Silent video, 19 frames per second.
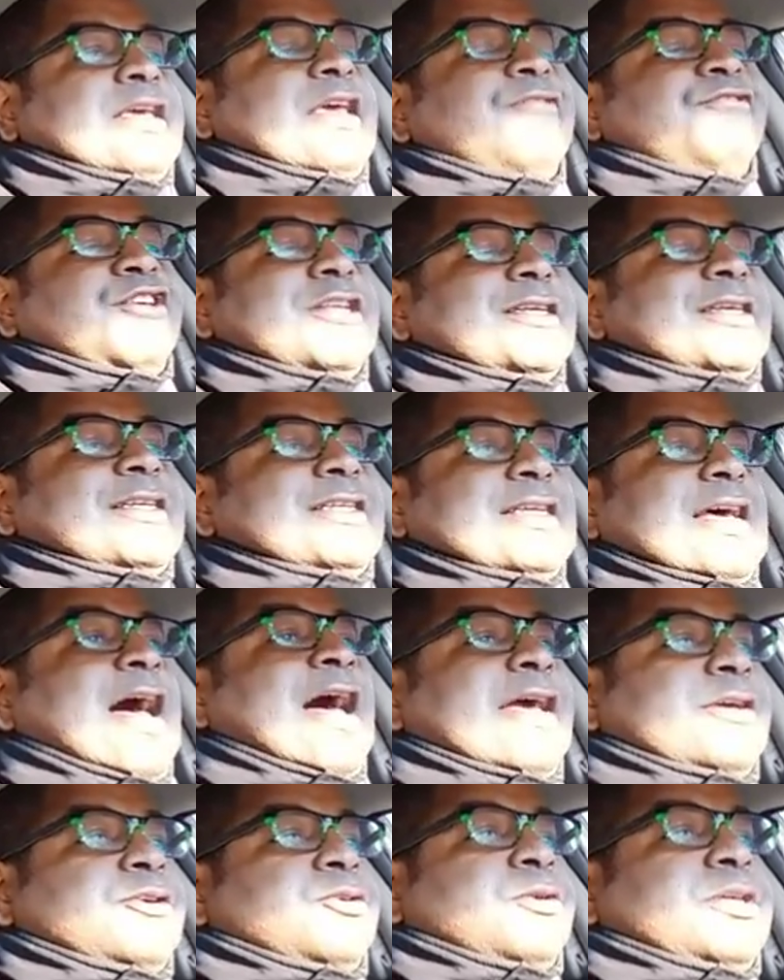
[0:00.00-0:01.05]
if he didn't,
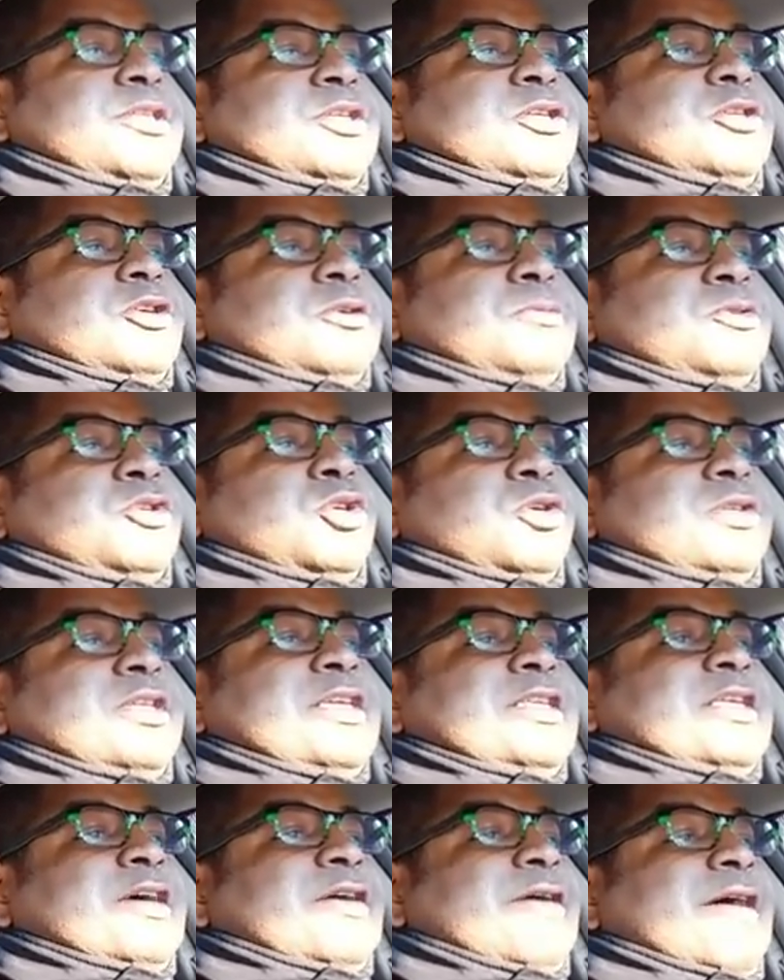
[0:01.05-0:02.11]
I coined the term
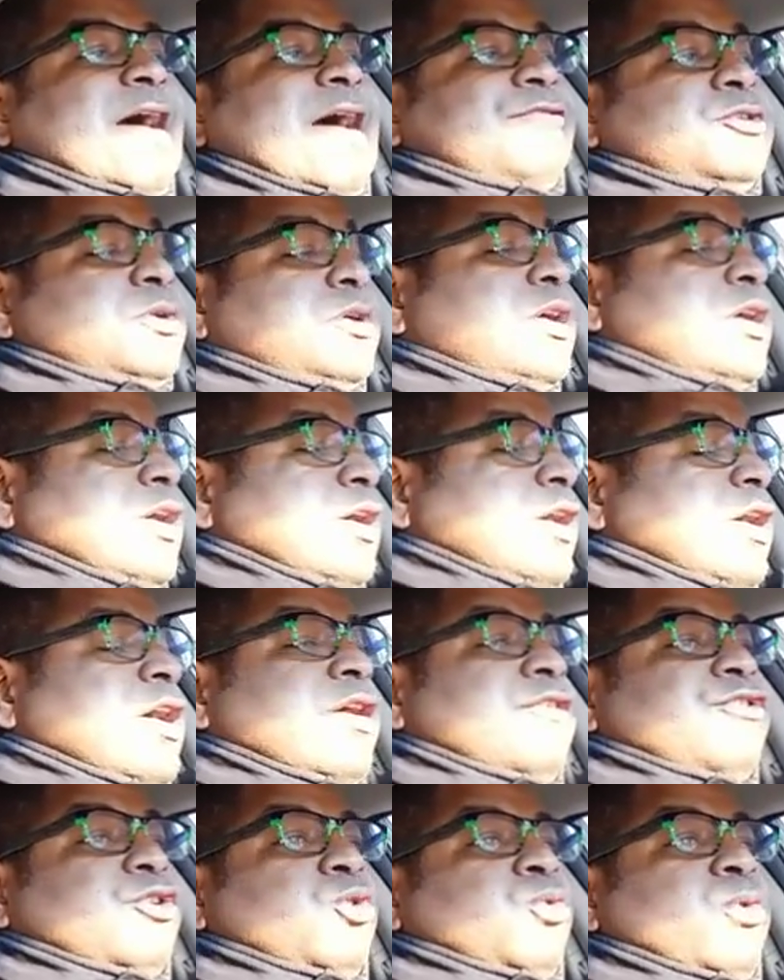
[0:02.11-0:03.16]
shortly thereafter
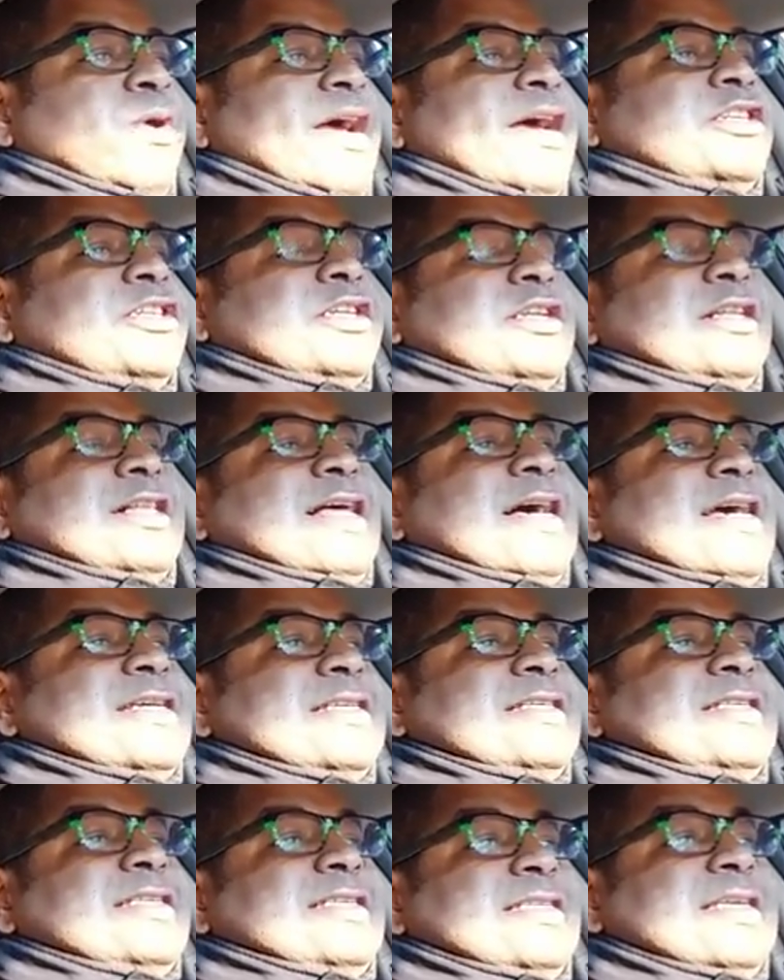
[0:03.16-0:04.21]
of
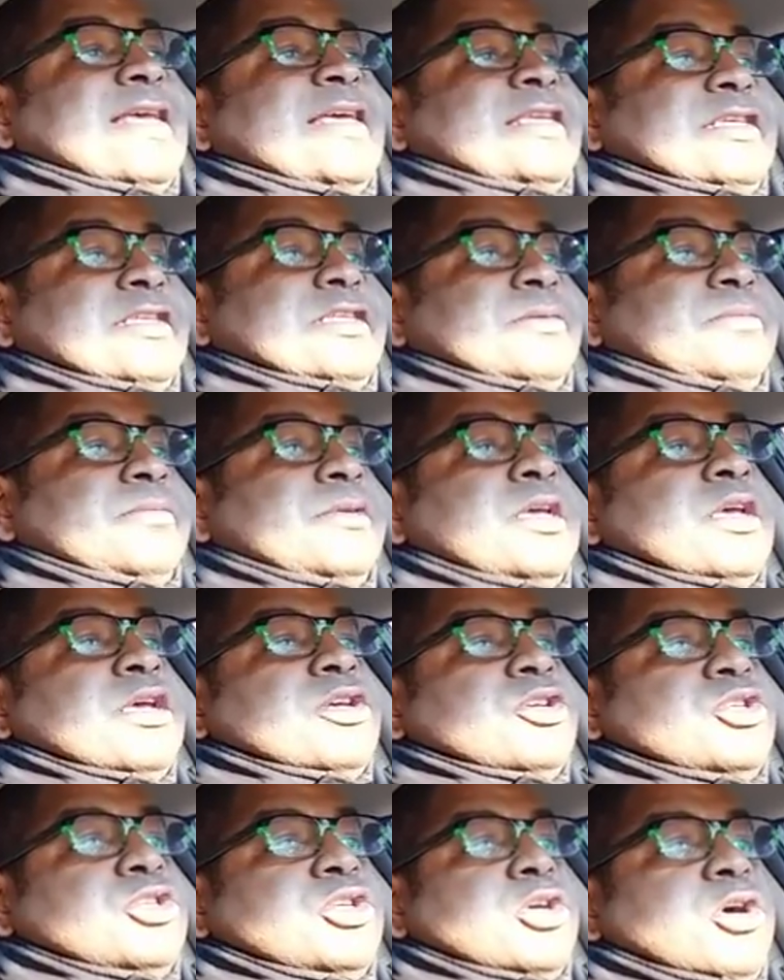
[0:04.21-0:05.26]
rationalized
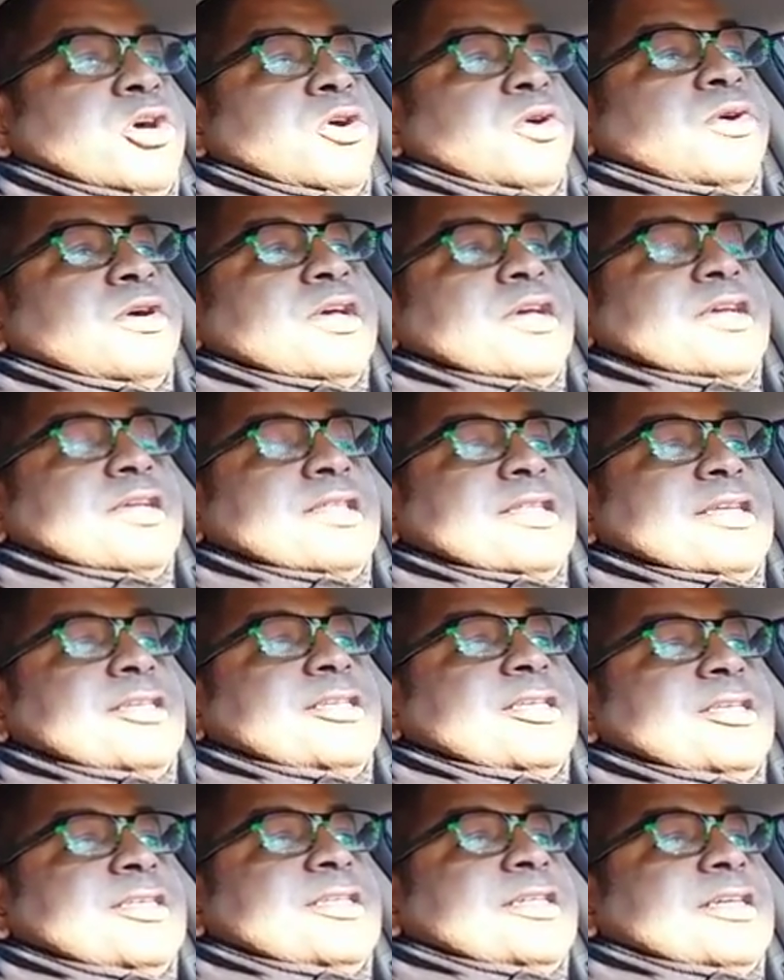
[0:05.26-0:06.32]
sadism. So
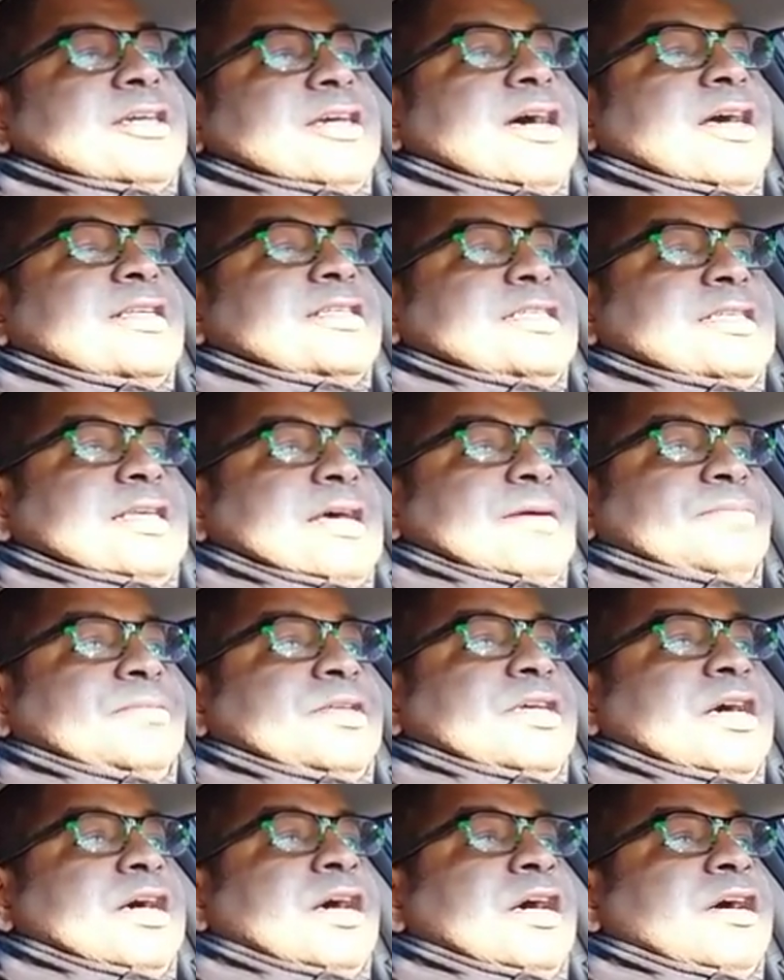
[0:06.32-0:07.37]
this is the
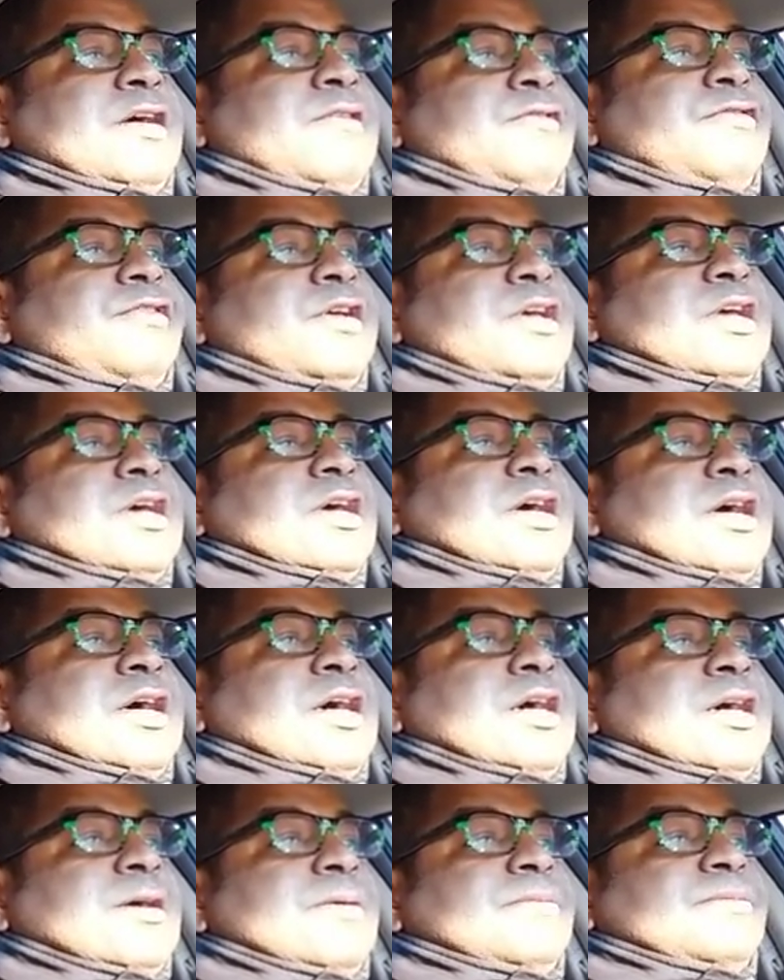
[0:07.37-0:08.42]
concept of,
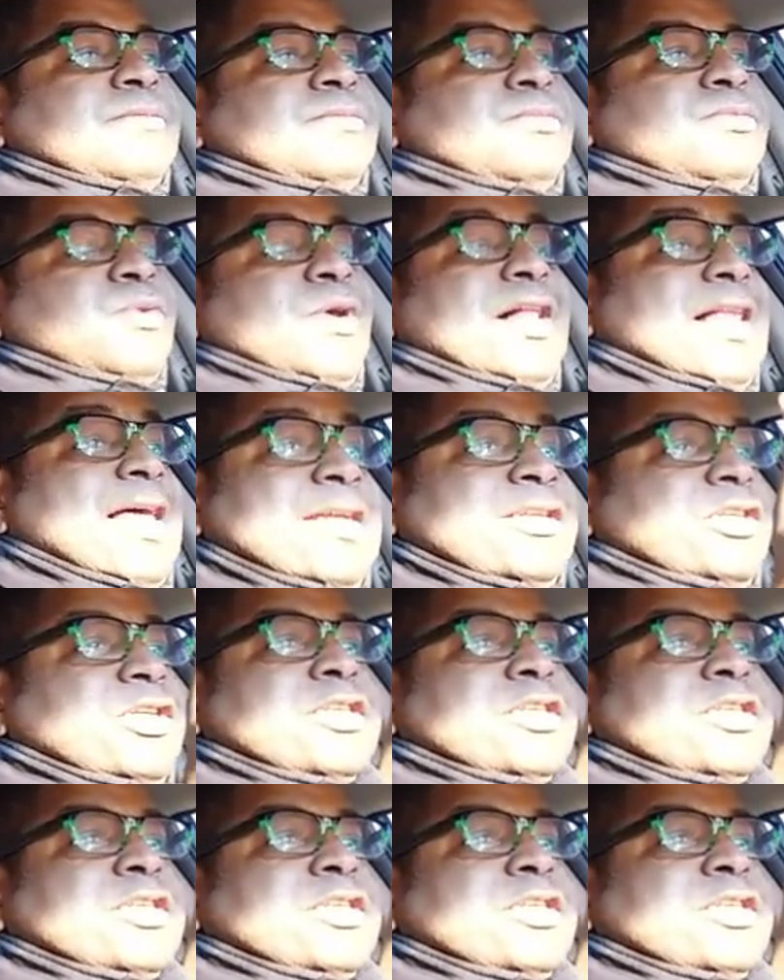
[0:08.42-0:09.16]
I